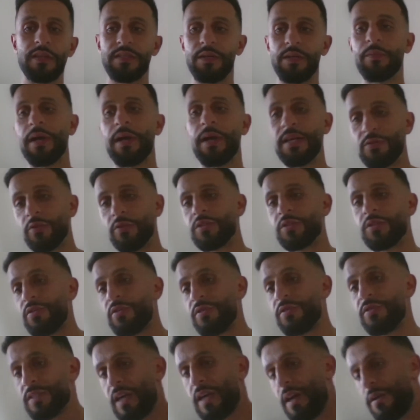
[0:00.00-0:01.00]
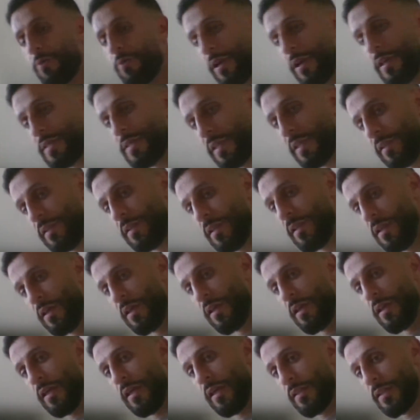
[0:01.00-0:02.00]
some guys will turn sideways and
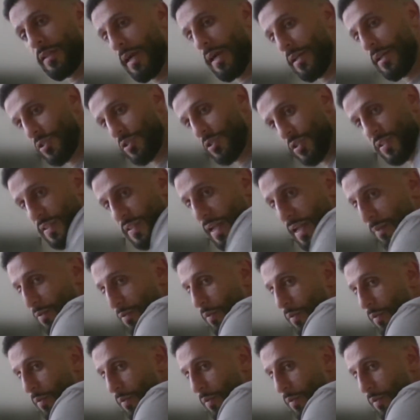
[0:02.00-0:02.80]
kind of just snap the